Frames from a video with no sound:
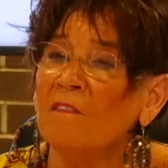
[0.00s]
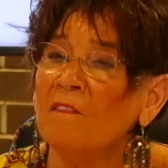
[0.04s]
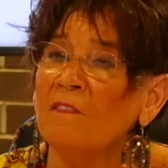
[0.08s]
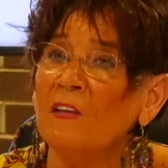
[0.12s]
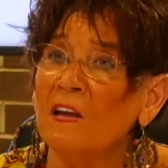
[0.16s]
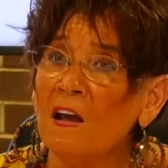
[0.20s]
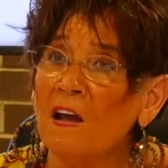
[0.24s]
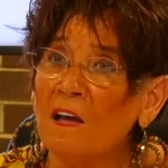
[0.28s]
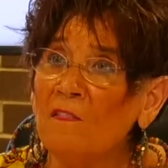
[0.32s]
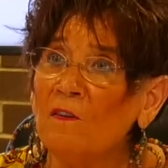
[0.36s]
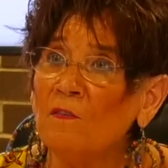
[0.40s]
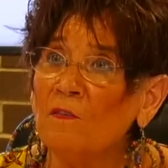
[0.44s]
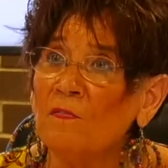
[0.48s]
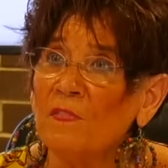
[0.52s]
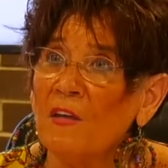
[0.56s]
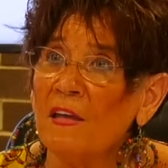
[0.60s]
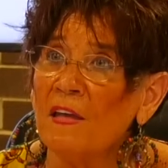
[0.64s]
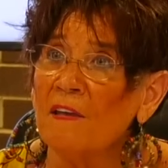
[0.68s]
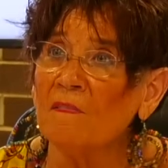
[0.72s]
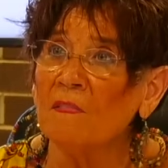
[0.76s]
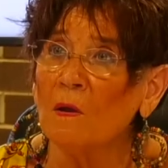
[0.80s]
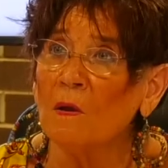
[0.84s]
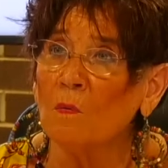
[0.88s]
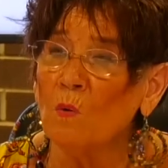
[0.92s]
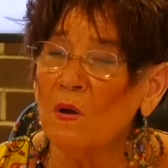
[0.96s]
The other
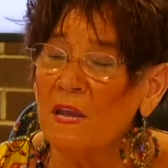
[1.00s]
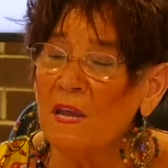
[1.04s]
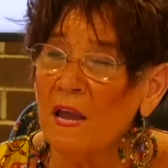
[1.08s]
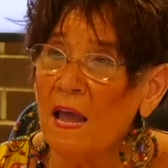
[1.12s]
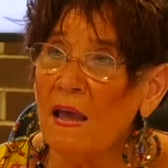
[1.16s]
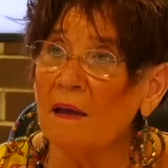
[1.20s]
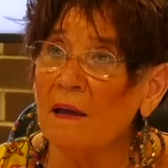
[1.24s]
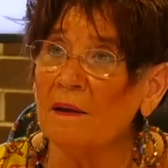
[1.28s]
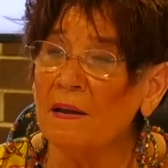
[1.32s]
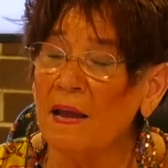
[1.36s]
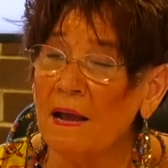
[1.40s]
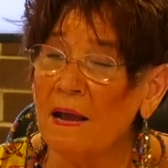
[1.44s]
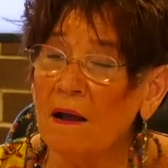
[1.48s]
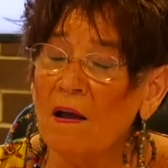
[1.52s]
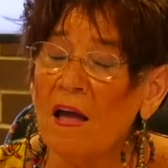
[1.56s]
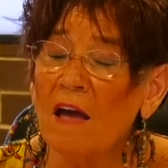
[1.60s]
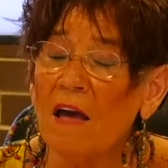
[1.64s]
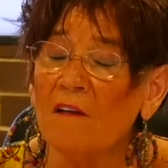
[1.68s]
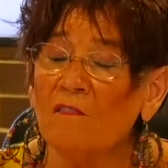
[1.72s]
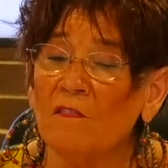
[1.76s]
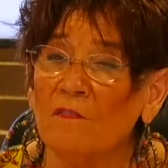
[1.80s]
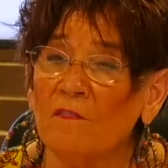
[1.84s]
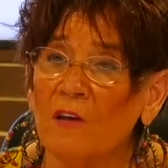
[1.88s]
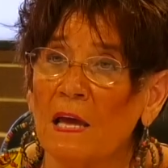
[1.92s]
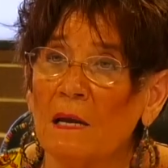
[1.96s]
thing that we now
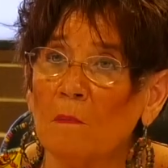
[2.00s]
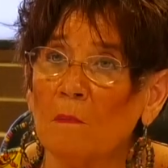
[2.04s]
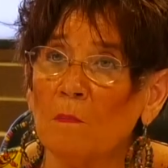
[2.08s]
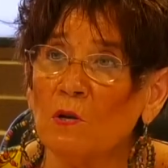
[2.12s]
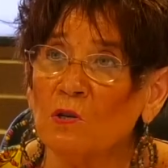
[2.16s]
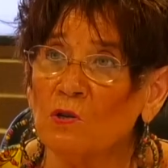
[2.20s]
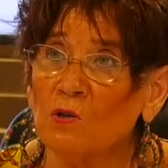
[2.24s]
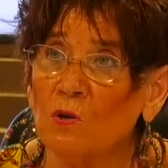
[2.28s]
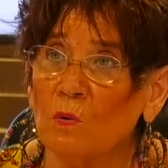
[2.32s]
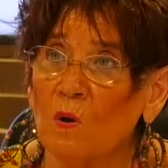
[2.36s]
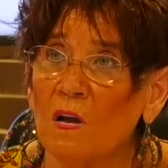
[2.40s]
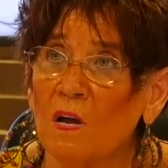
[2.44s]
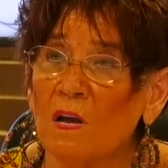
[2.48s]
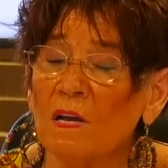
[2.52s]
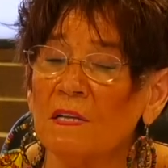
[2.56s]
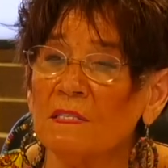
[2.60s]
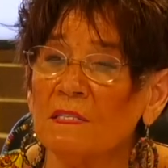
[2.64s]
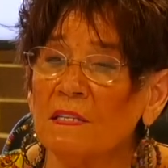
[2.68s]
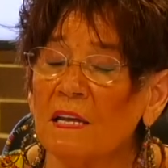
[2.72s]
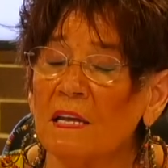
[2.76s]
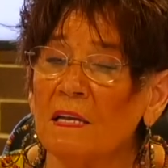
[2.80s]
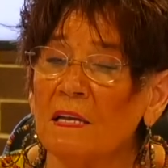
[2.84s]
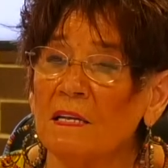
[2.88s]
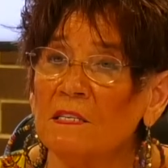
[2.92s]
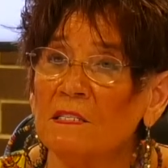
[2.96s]
have available to
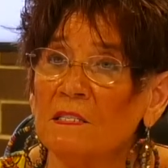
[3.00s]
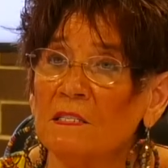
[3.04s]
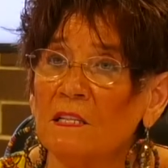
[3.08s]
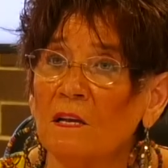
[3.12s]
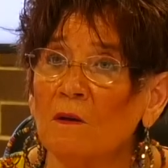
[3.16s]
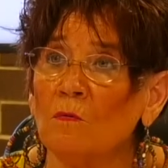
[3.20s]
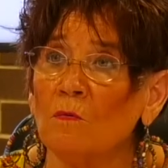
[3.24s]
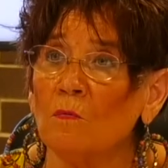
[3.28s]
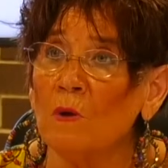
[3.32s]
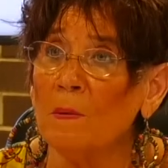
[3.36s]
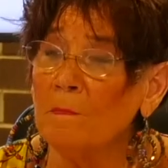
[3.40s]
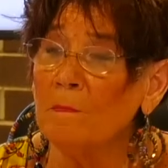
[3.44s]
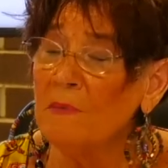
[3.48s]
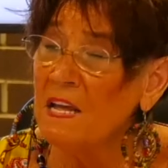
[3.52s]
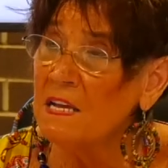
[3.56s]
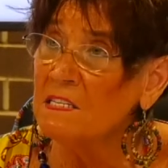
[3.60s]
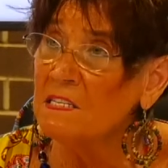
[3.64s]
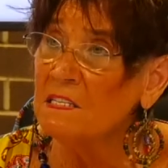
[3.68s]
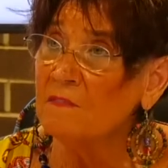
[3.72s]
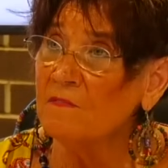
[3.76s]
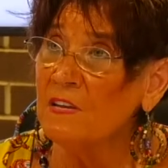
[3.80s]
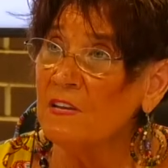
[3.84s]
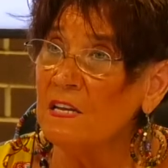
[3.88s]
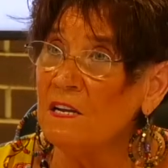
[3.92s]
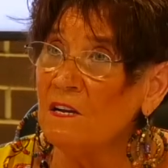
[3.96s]
us is the
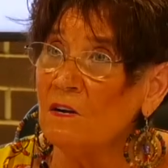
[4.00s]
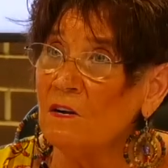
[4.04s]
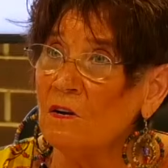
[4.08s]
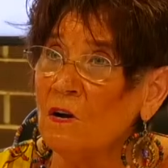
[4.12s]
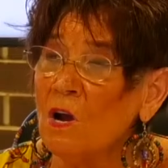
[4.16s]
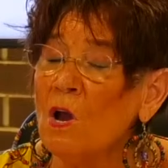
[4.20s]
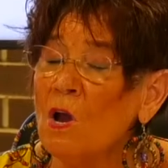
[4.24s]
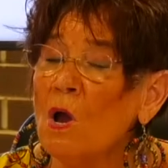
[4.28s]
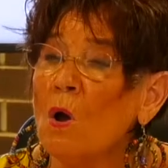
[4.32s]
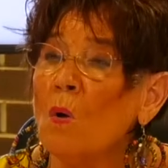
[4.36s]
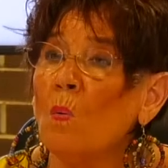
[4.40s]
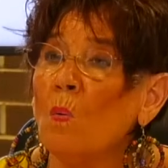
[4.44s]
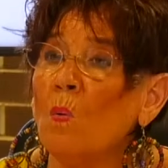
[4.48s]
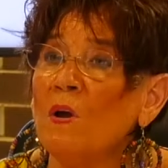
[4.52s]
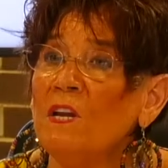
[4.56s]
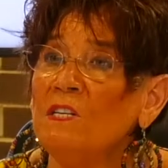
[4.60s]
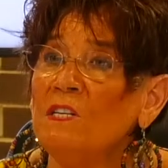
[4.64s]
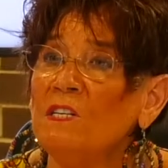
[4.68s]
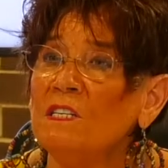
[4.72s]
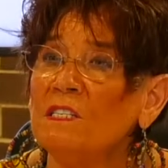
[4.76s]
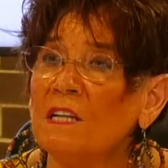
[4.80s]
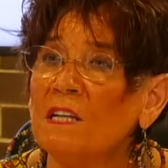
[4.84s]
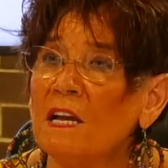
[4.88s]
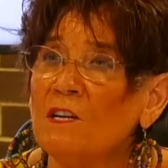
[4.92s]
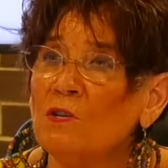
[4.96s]
remdesivir,
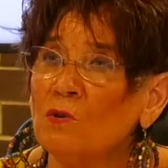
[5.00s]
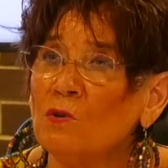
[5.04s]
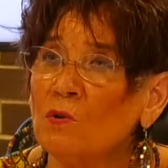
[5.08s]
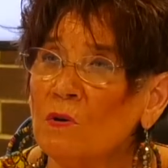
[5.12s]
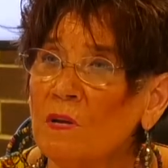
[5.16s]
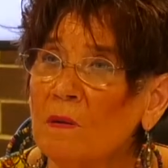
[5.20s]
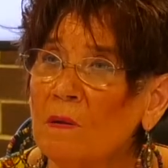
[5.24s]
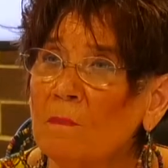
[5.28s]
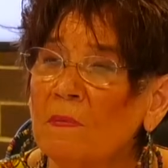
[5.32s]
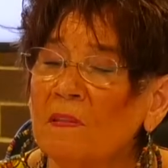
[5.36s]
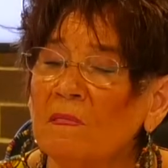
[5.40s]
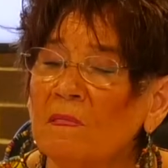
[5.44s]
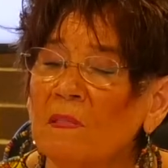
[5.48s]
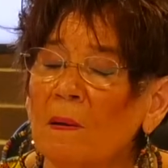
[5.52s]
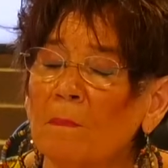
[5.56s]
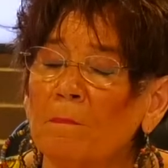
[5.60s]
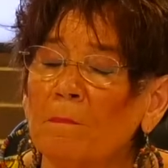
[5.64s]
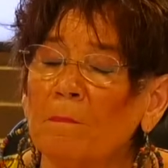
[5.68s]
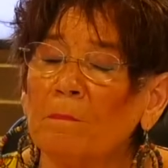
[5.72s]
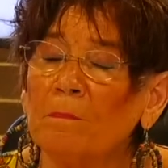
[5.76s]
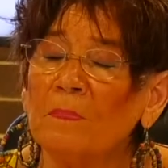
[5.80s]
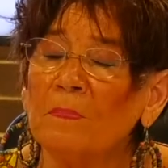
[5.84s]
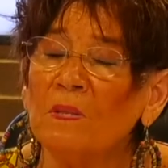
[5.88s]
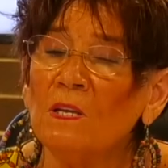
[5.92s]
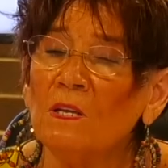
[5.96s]
which is a treatment that
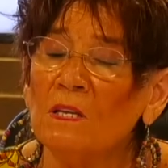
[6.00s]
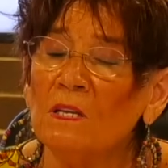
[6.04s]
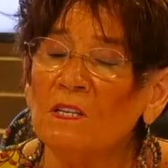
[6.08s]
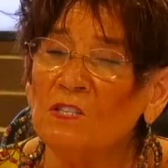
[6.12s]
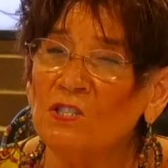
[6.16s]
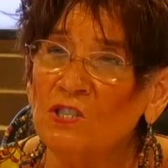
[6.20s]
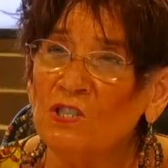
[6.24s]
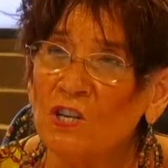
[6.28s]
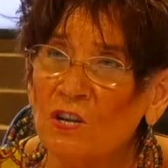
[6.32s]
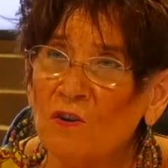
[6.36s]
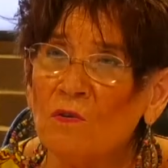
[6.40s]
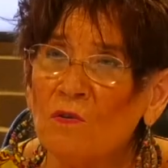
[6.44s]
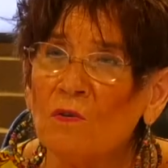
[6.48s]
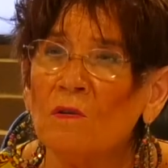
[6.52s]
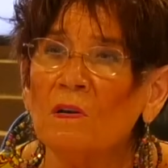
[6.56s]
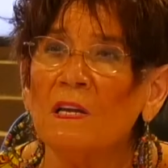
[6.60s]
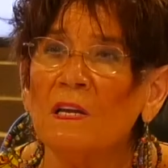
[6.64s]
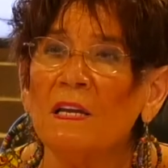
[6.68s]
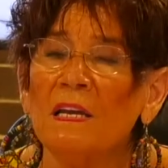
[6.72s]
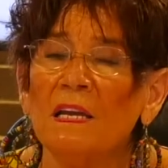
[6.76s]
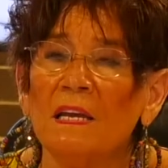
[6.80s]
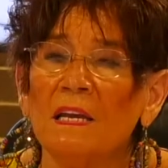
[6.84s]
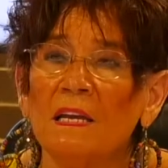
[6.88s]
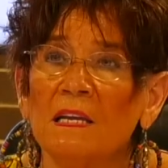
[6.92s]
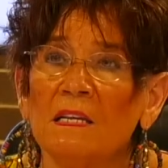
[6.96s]

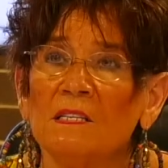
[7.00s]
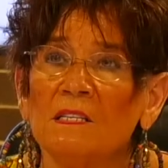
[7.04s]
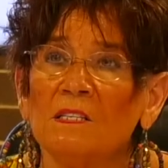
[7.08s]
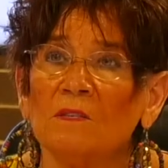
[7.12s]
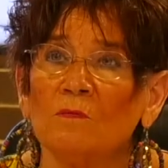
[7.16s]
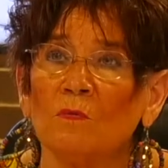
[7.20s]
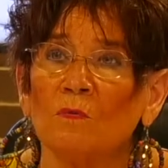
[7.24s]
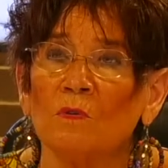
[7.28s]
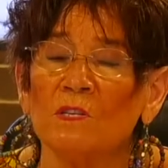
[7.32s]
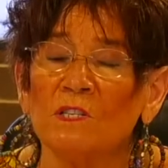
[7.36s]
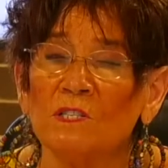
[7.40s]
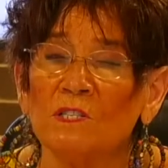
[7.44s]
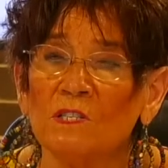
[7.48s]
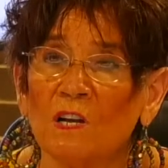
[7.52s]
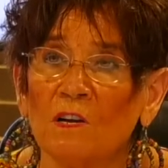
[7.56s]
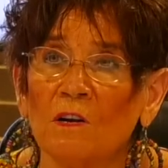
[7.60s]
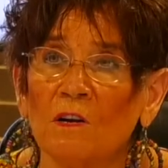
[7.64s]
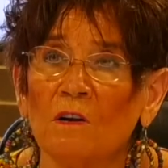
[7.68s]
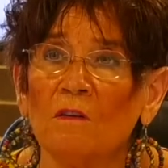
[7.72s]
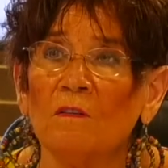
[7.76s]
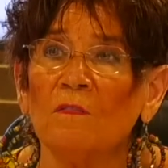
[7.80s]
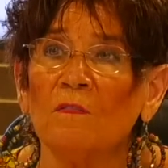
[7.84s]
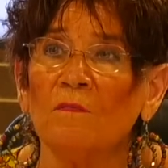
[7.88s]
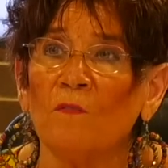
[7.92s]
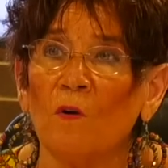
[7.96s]
generally is
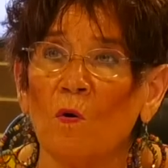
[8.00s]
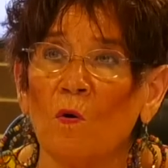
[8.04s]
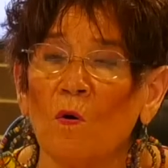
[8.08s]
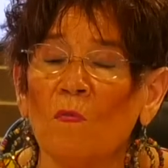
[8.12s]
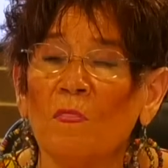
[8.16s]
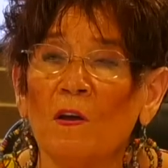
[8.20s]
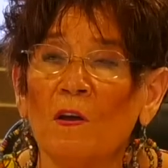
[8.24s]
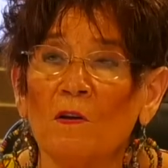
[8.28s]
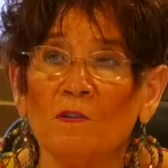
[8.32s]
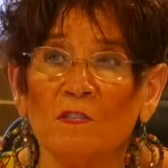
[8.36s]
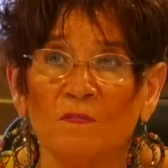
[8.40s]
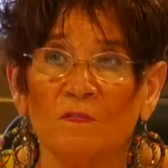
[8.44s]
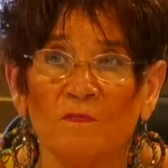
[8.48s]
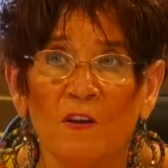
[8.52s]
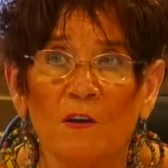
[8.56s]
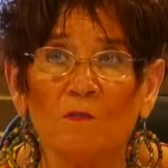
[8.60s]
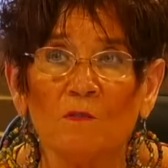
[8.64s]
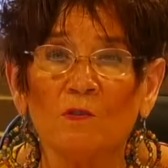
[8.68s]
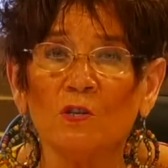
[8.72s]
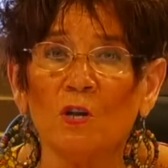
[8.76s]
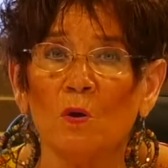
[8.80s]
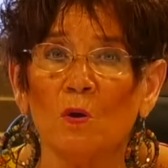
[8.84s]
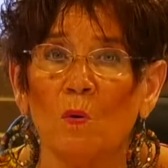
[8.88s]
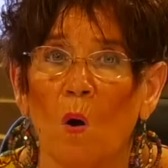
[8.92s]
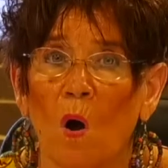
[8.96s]
reserved for those
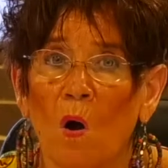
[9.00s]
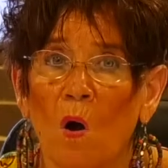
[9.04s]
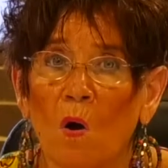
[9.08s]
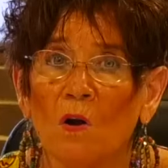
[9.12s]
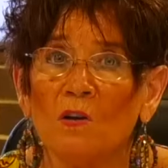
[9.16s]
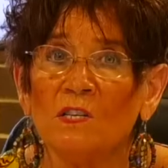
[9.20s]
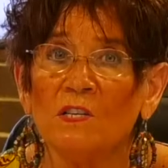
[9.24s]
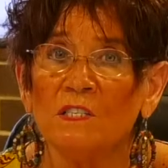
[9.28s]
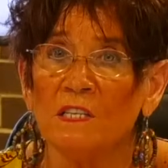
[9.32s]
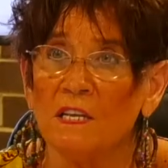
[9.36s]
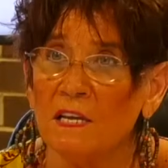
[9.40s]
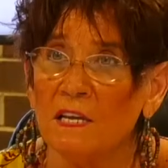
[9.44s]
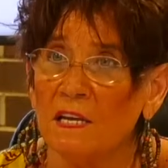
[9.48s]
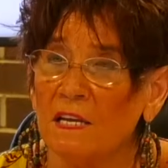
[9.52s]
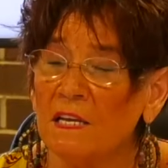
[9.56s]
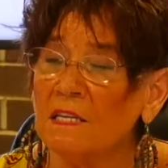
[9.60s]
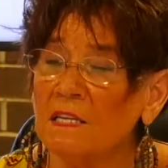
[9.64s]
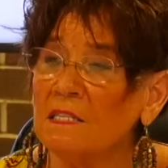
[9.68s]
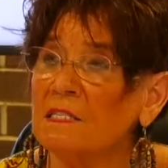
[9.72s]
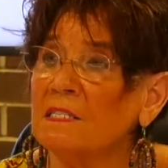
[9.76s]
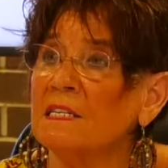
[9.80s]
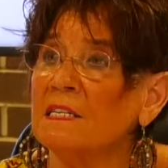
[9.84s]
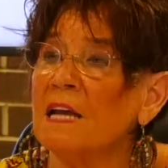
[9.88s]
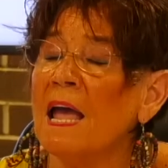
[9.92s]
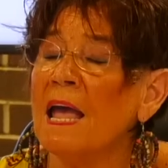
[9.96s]
folks who are
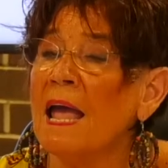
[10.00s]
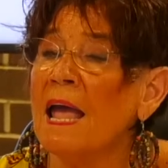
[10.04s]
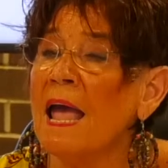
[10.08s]
sickest,